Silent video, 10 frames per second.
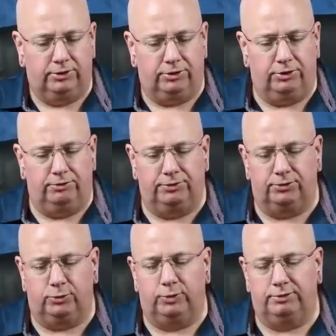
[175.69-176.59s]
curved
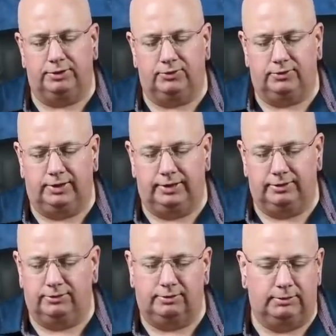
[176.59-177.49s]
is equivalent to
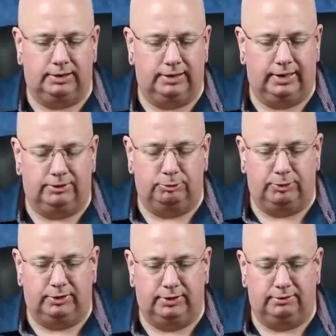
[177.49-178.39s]
stating that something can act
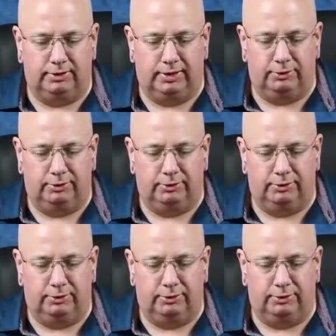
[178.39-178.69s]
upon nothing.